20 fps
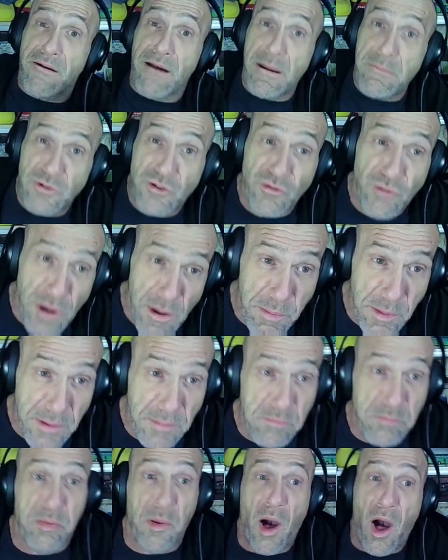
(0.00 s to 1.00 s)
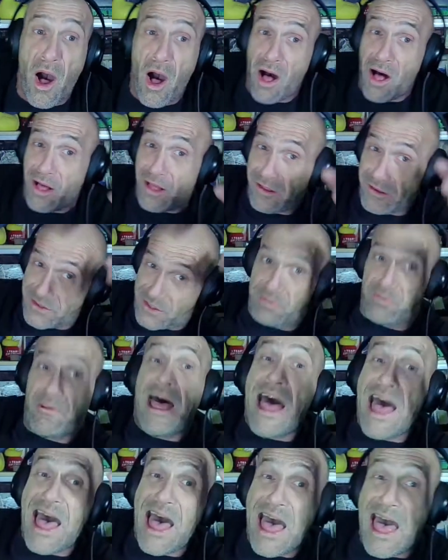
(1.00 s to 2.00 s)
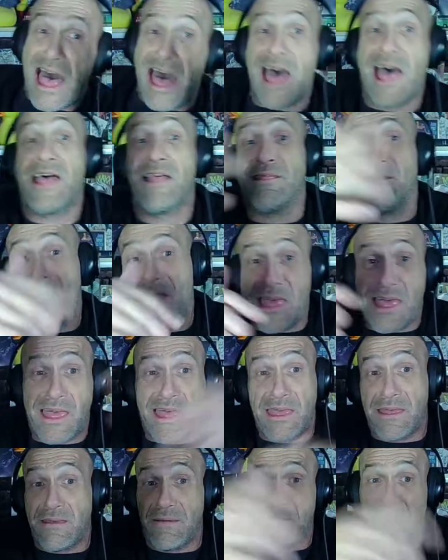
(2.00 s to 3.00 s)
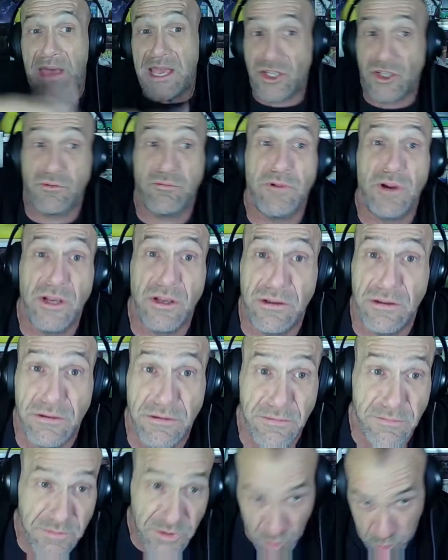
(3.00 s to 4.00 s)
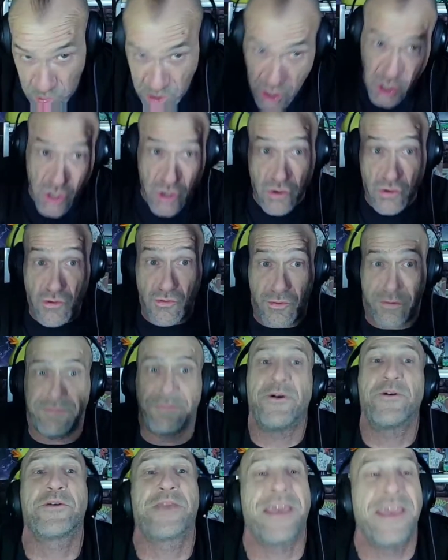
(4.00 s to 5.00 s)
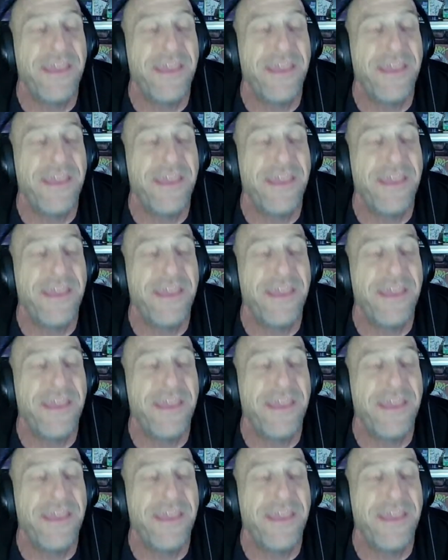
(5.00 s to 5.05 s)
I'm tripping balls. Wow, wow oh, mushrooms. Woo. Okay.